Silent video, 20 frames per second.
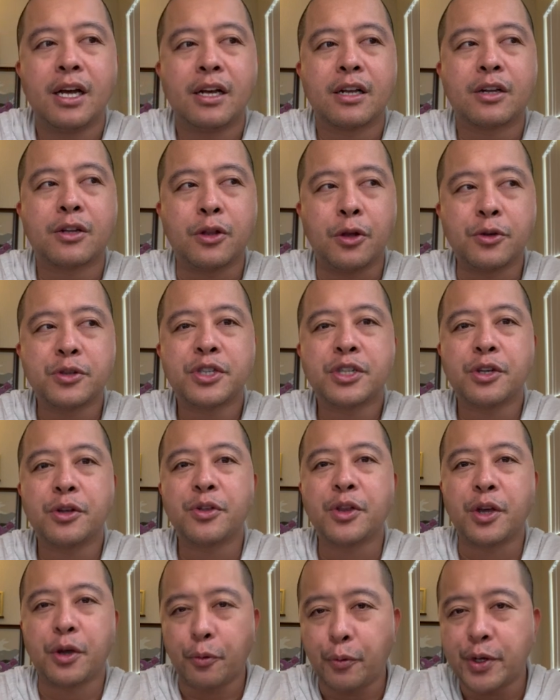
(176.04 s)
close to
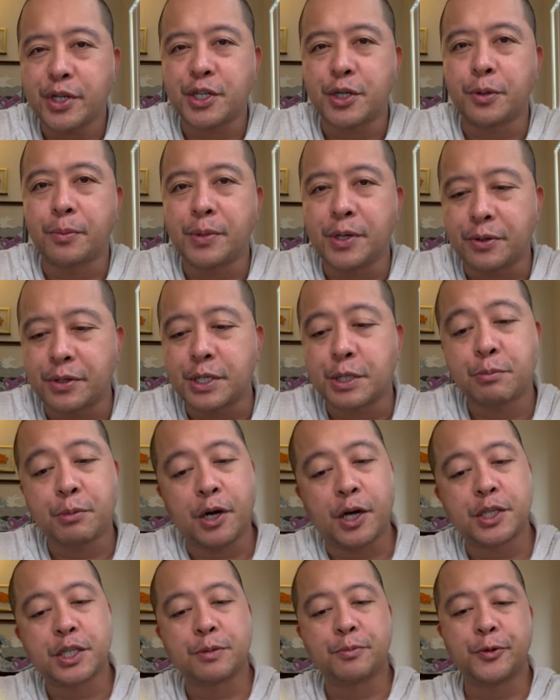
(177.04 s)
the original build as
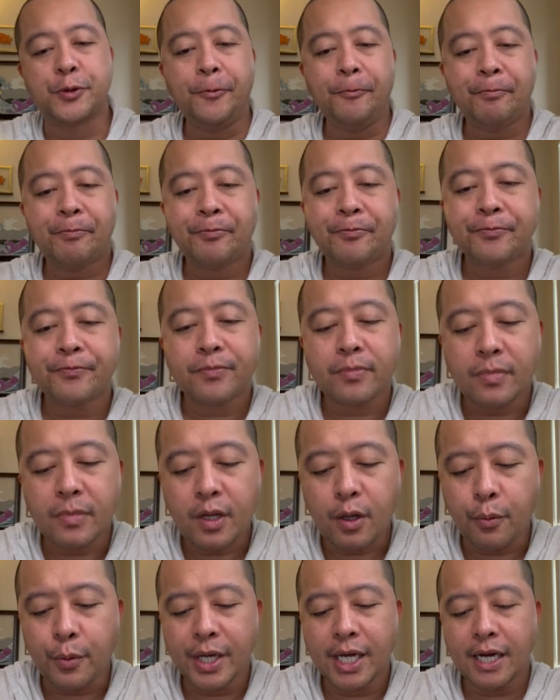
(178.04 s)
possible.
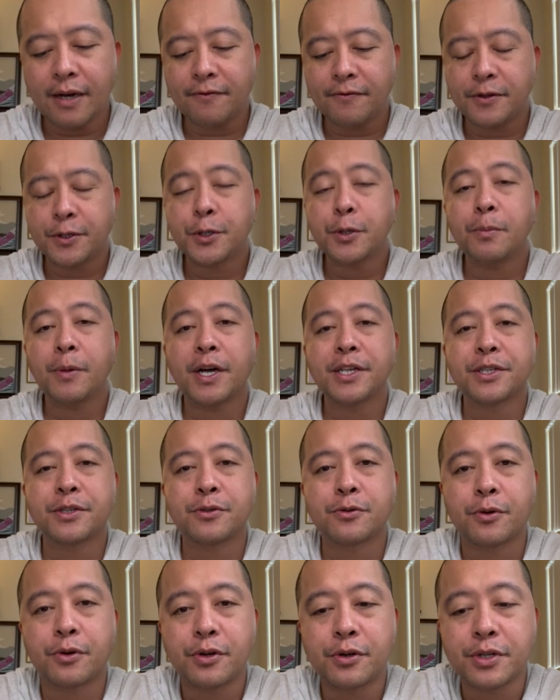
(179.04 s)
We have 2 Boss's
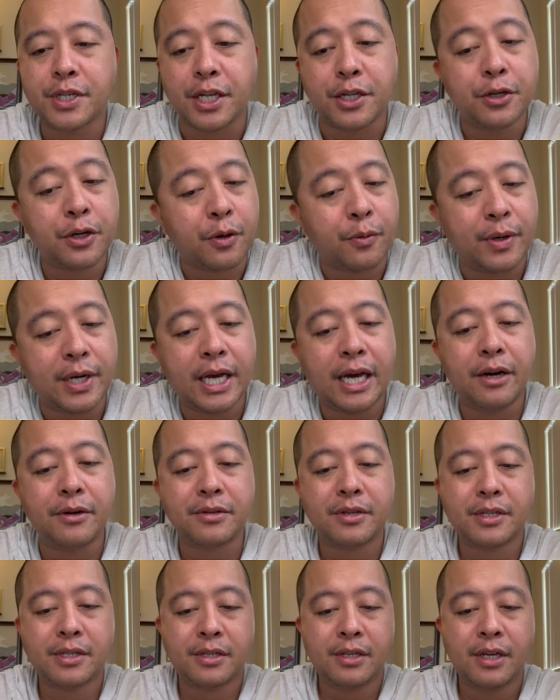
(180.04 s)
Orders. I took one out.